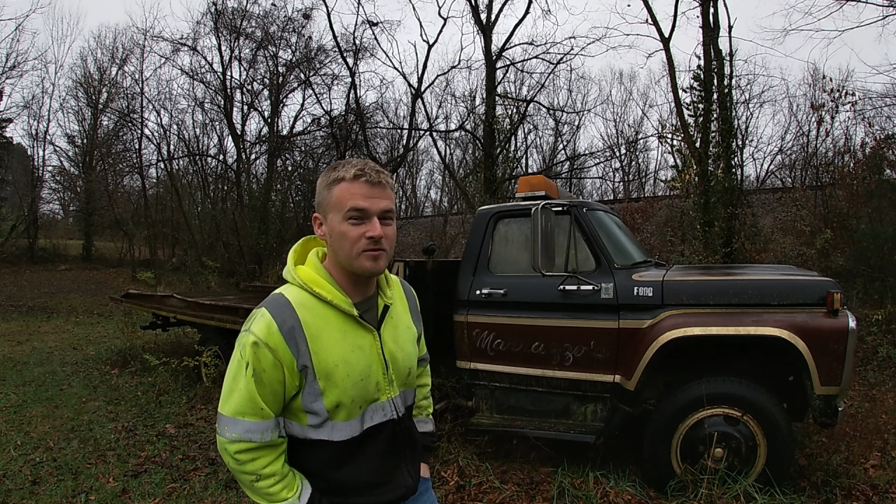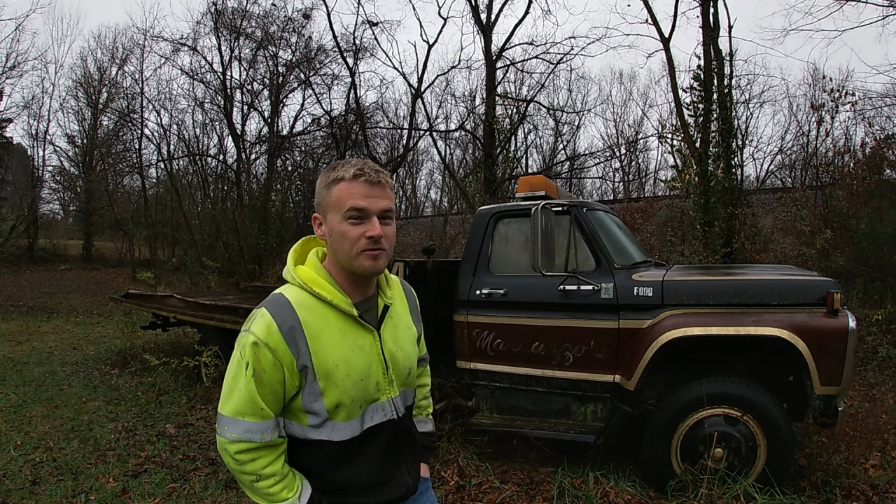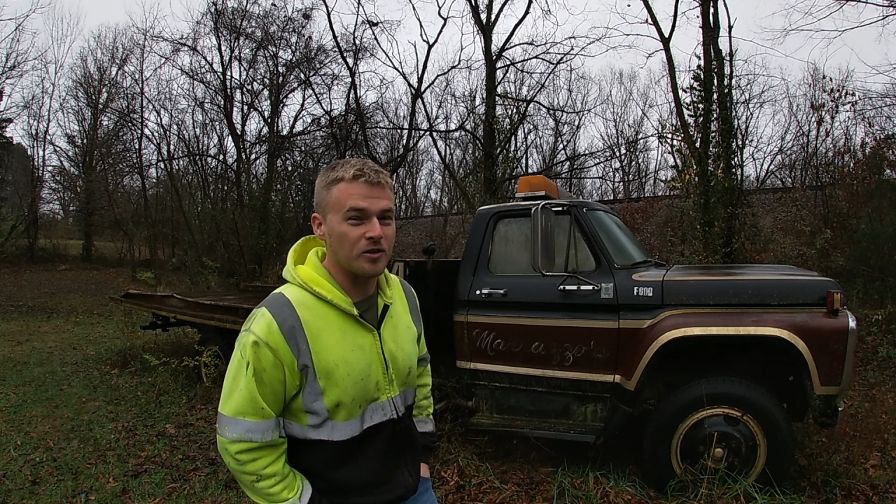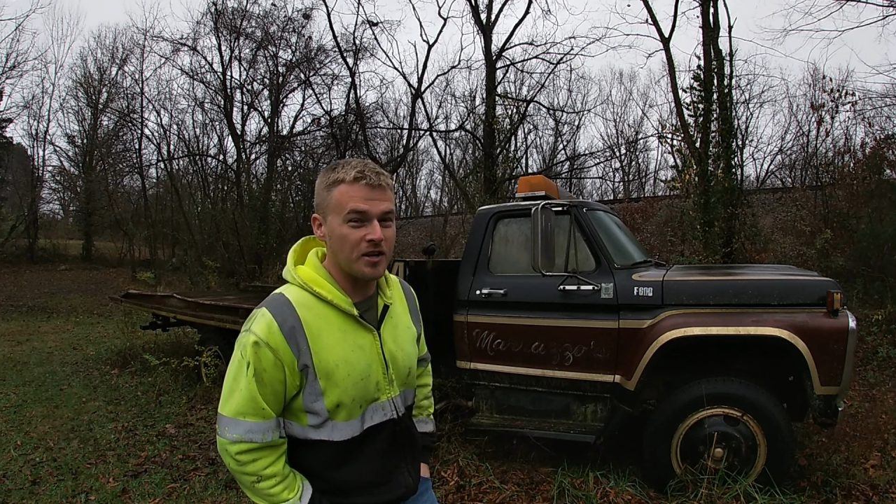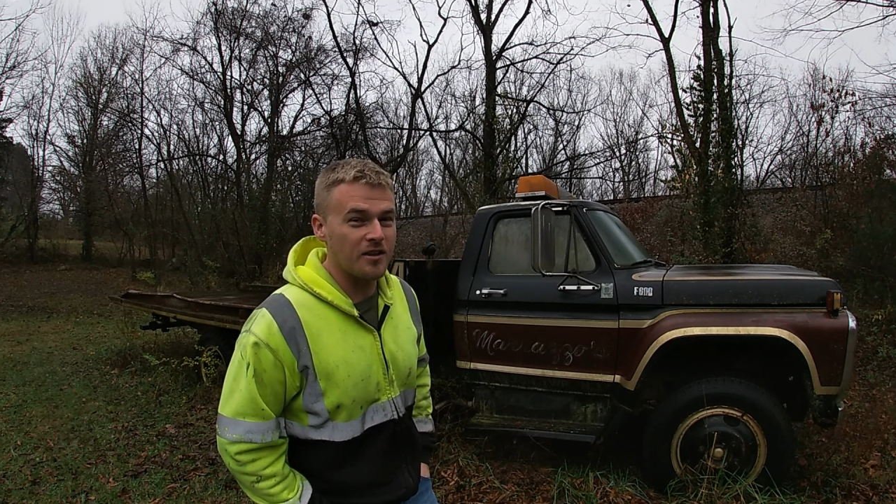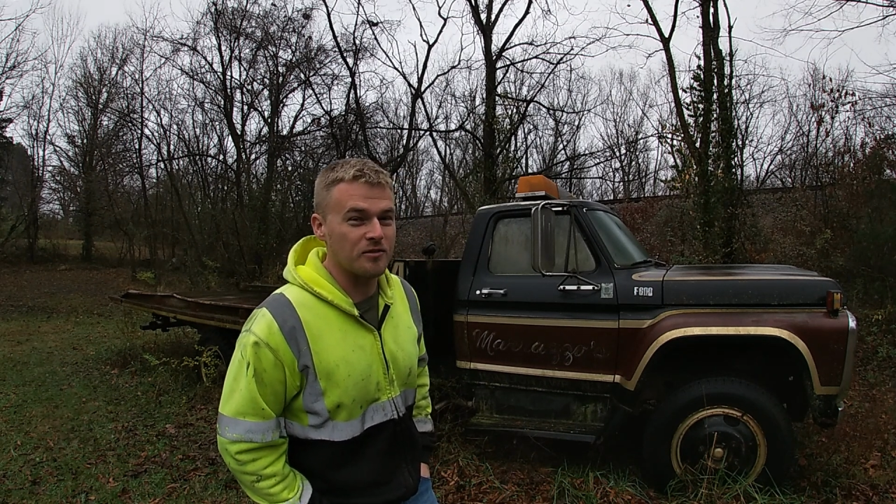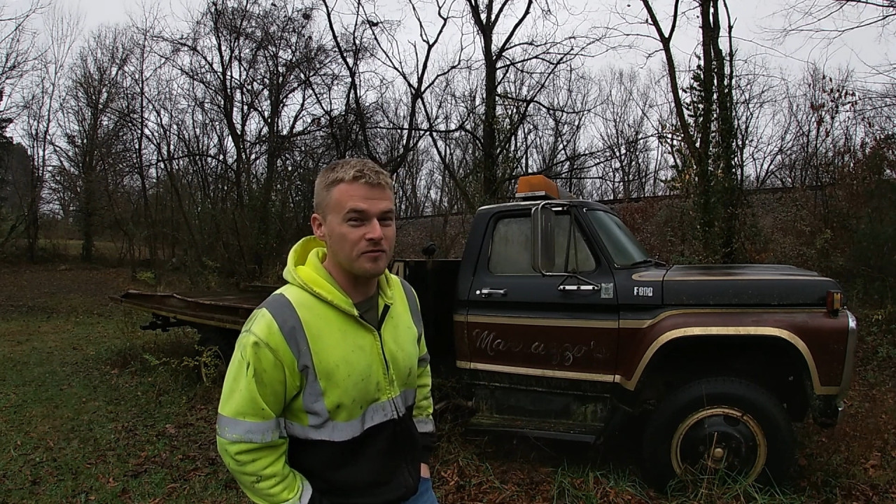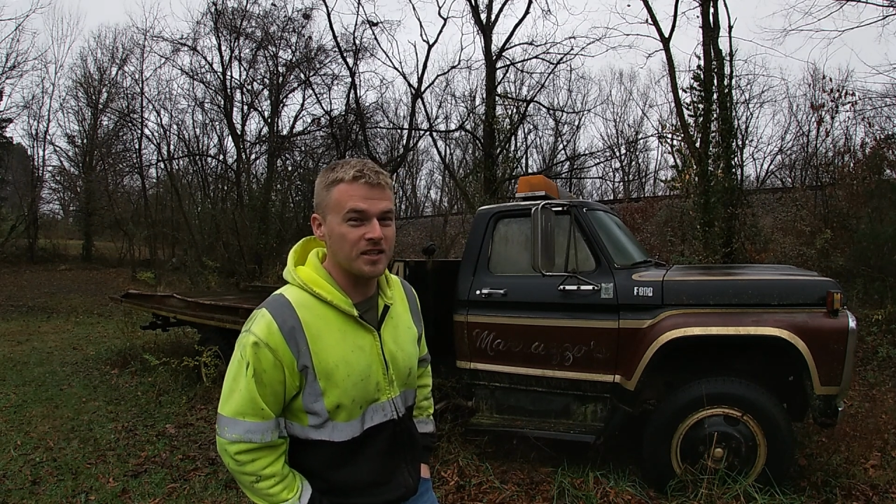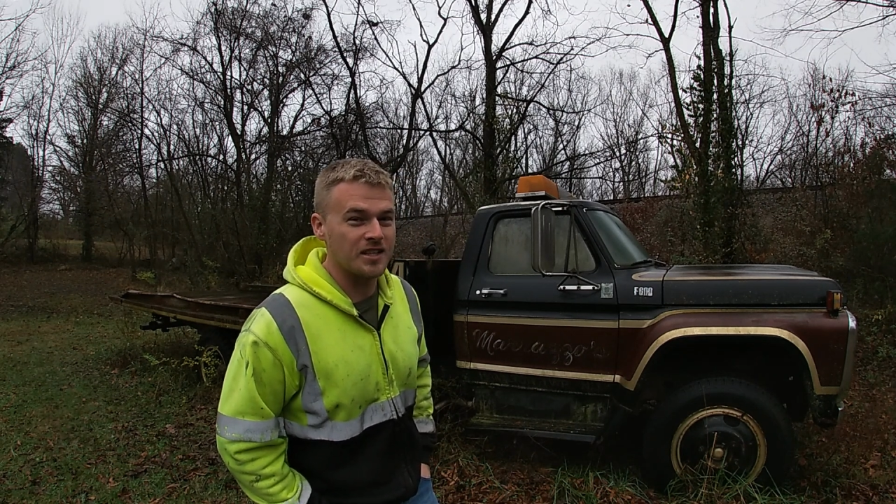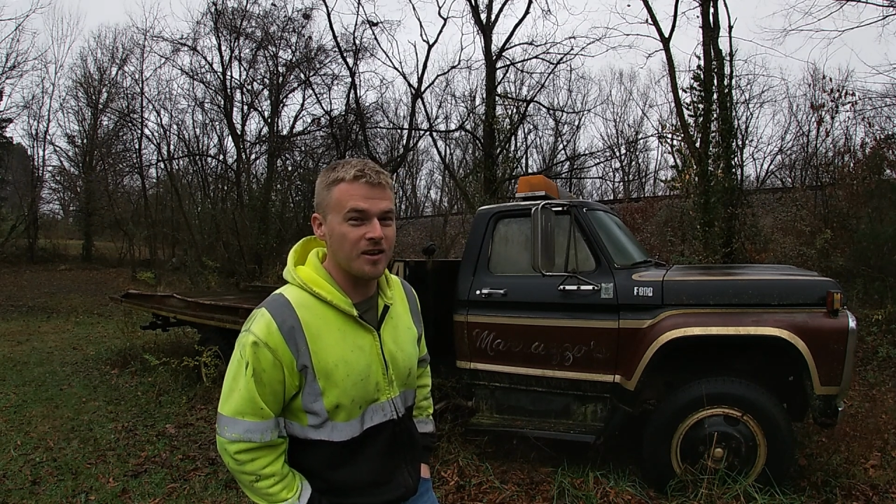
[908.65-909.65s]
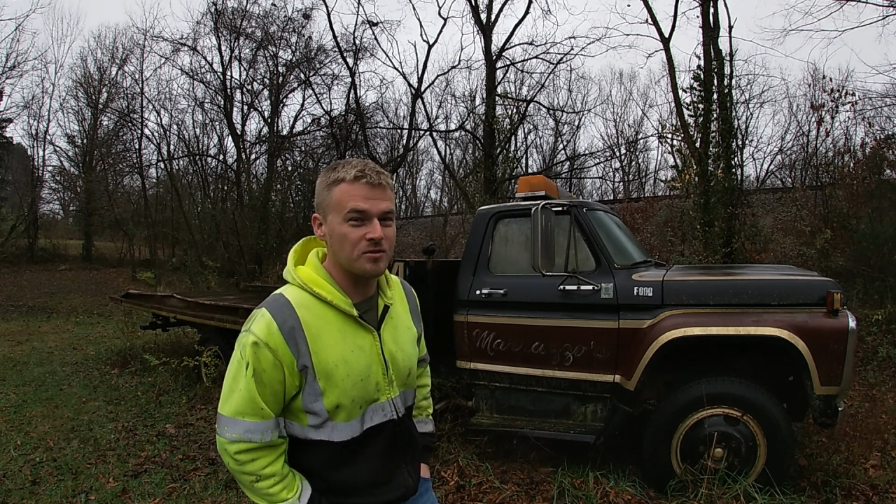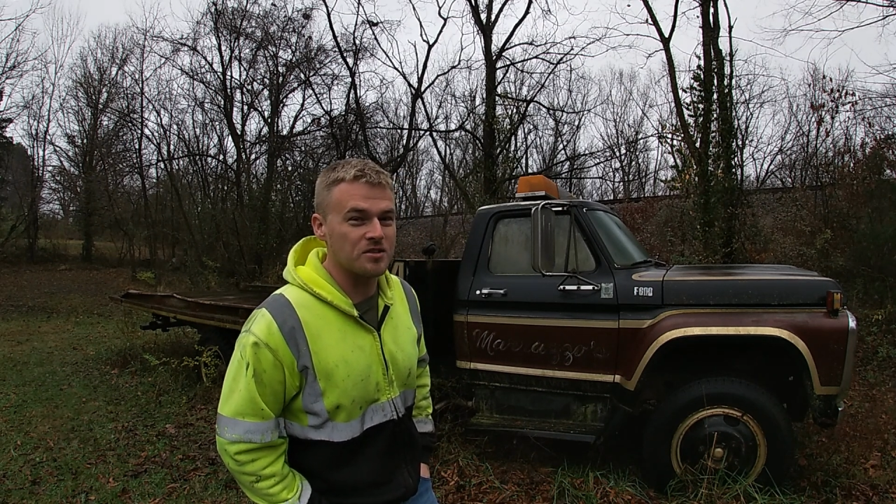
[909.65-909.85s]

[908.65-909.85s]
for another video to